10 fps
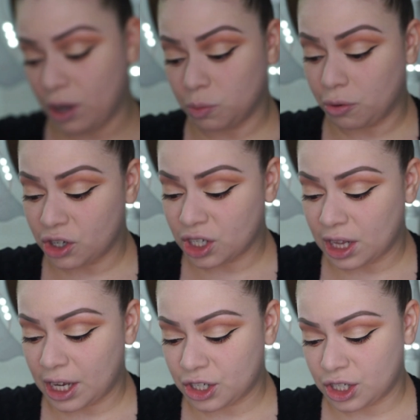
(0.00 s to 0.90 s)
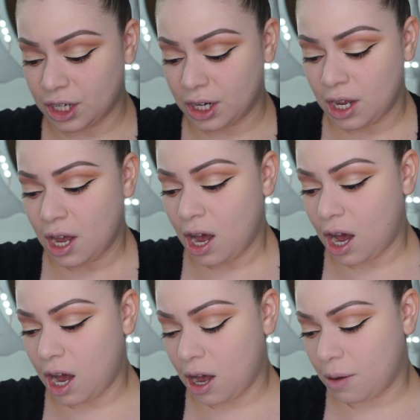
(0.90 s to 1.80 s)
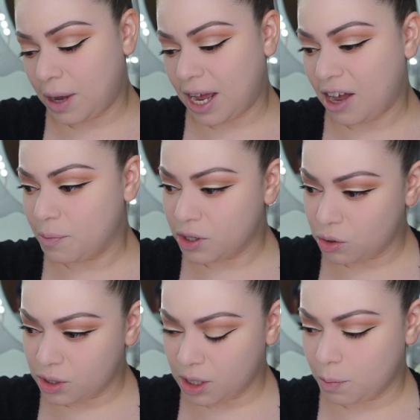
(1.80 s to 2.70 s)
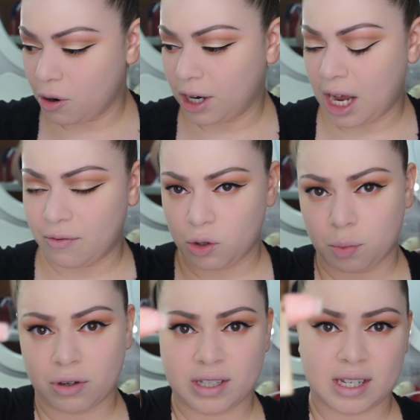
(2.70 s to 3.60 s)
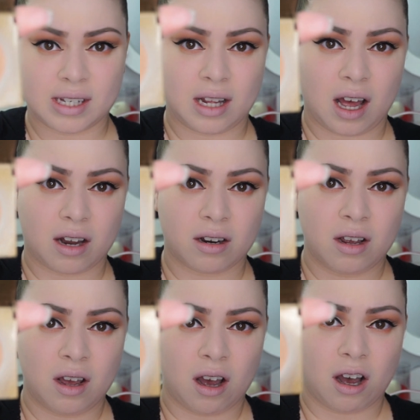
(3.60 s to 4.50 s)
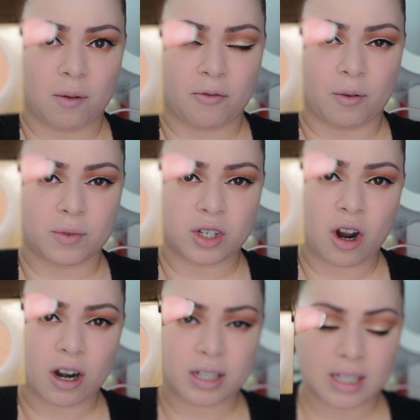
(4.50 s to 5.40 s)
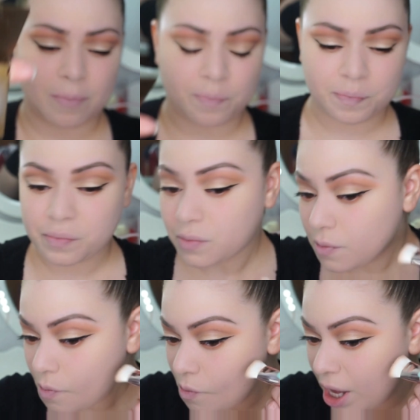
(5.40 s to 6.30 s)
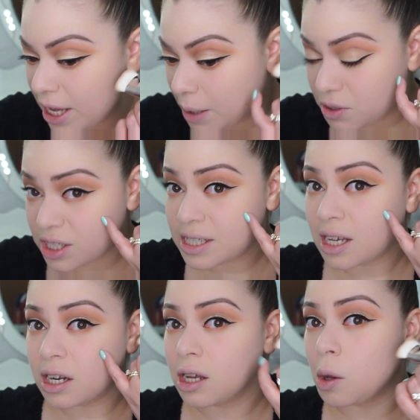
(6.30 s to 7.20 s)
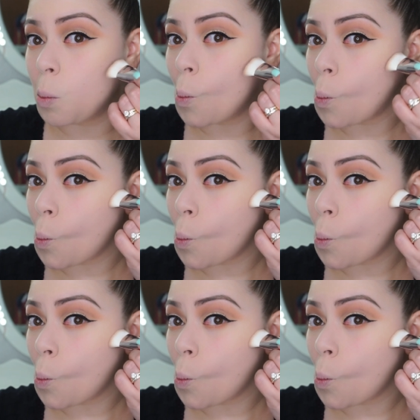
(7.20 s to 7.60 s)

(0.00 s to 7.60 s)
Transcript: Wild brush collection. I have been using Park Avenue Princess a lot from Tarte, and I'm just gonna